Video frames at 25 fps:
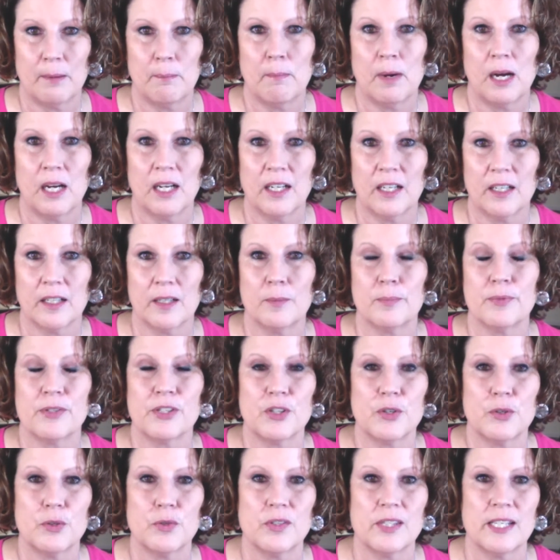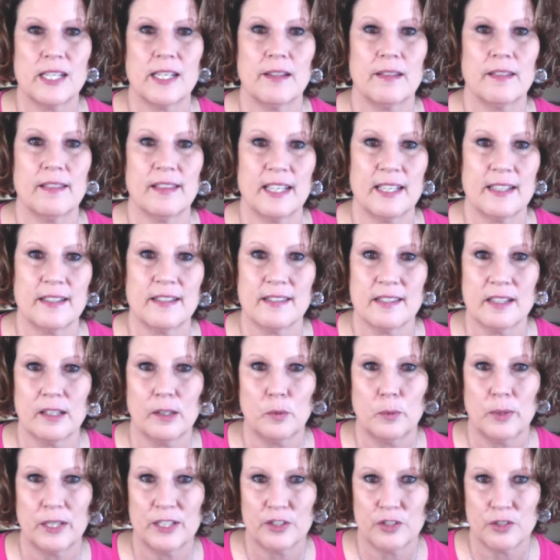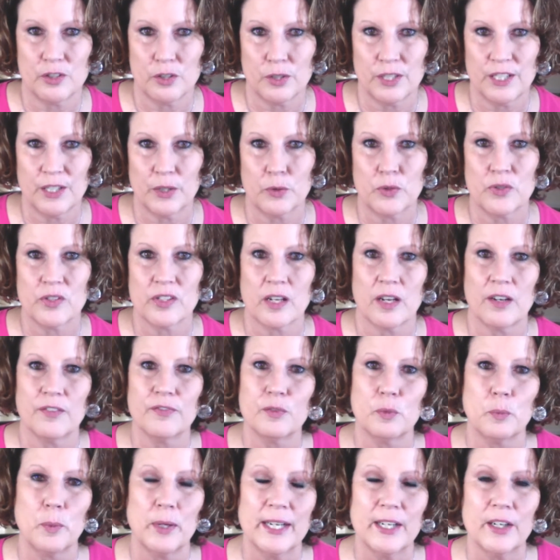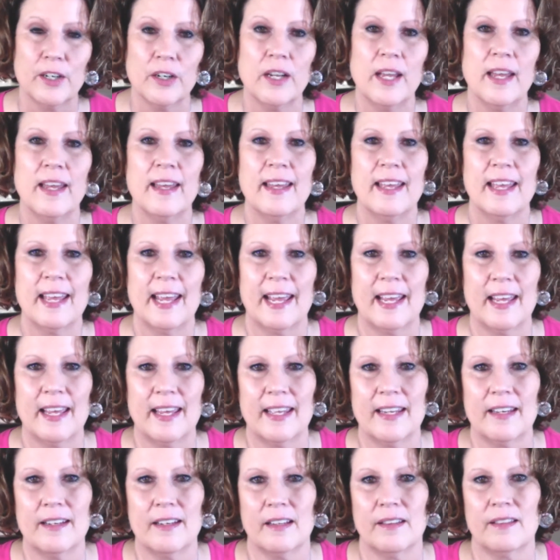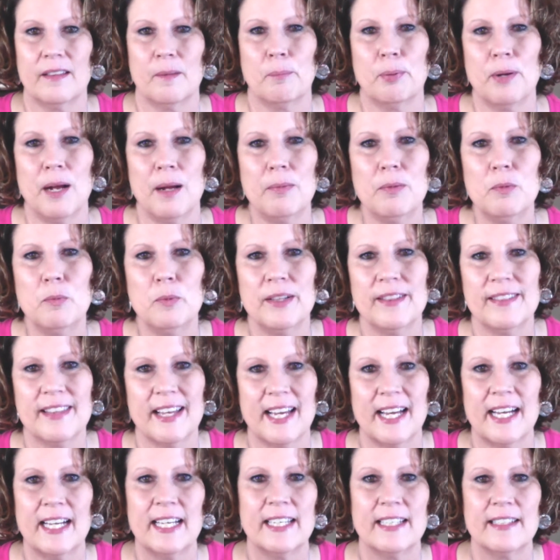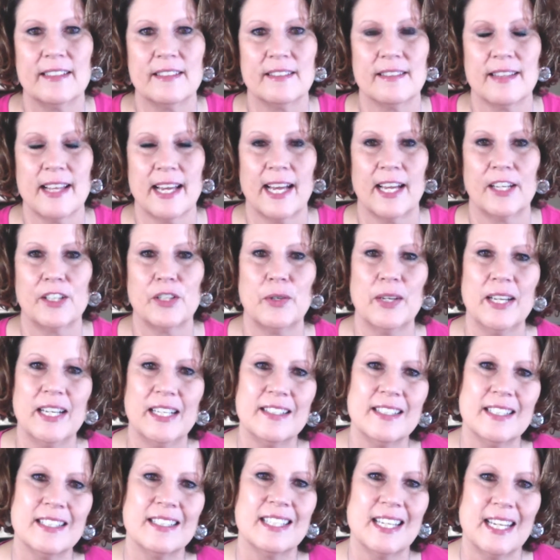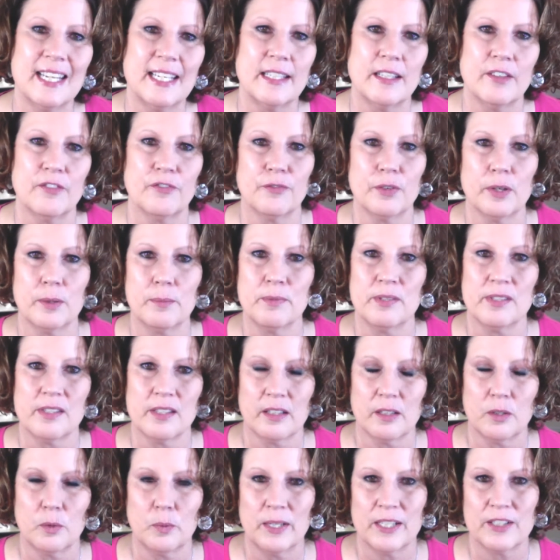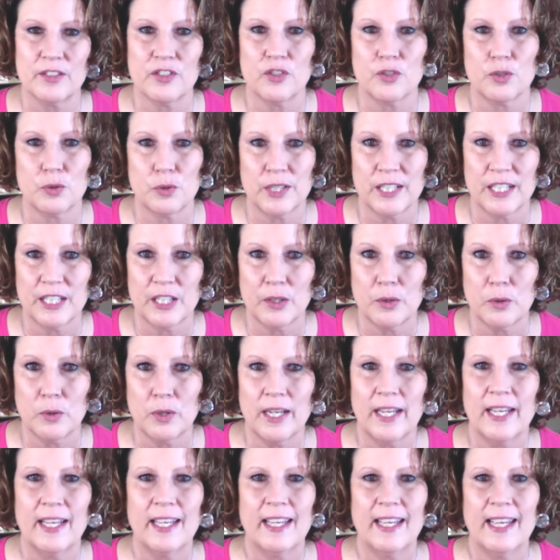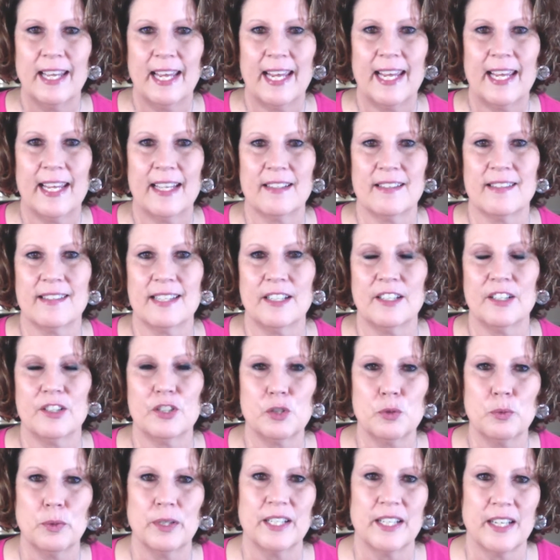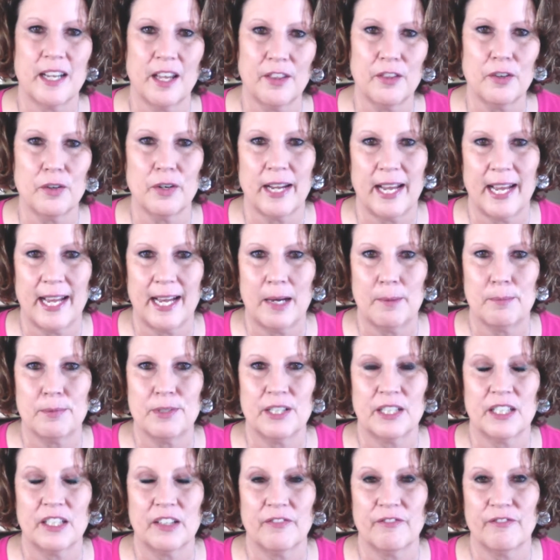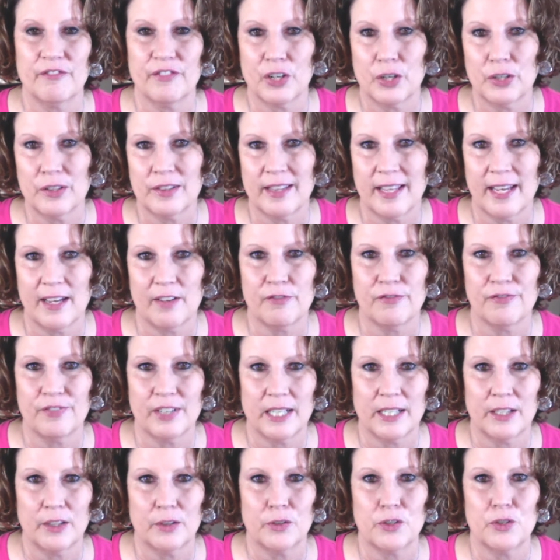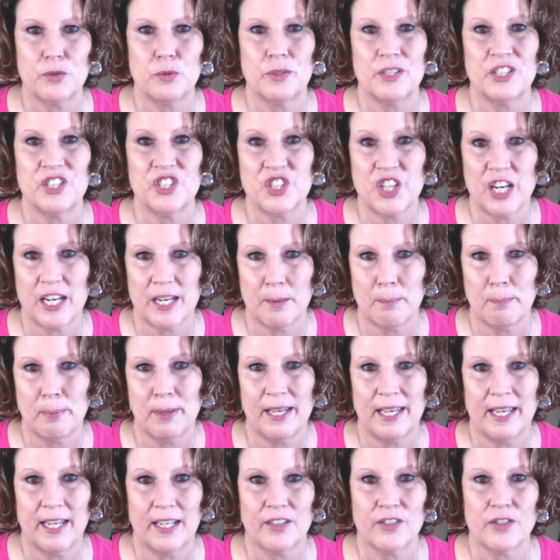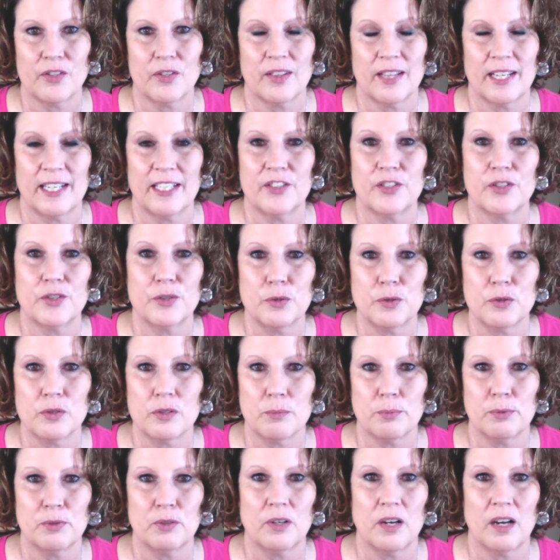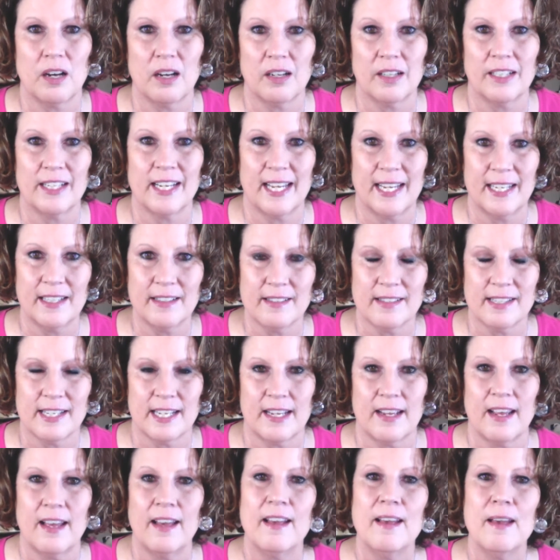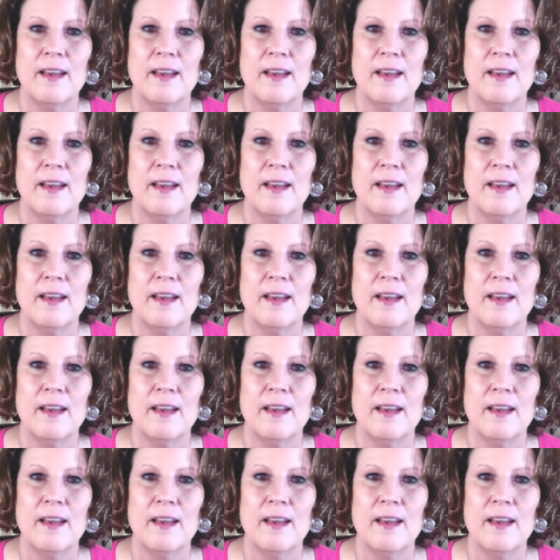mock-ups using the Silhouette Studio software. And the problem with that is that you had to take it from Silhouette Studio and send it to another app to convert that file to a JPEG so that it's usable on Etsy.